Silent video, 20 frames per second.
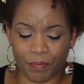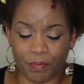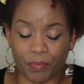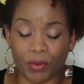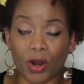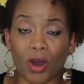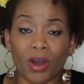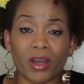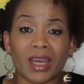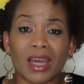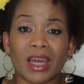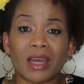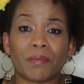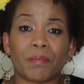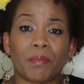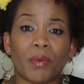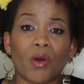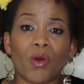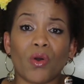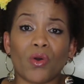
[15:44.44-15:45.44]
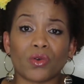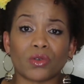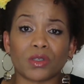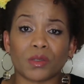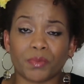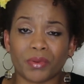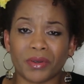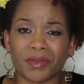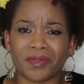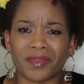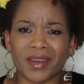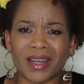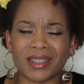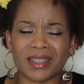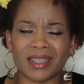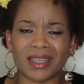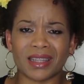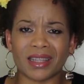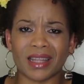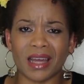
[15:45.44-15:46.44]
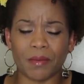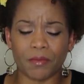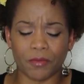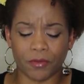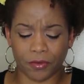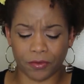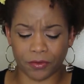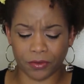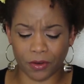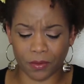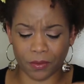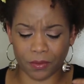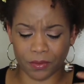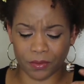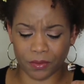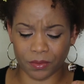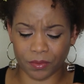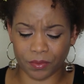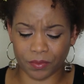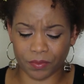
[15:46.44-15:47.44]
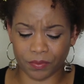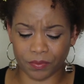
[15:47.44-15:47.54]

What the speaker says: blocking pores, preventing them from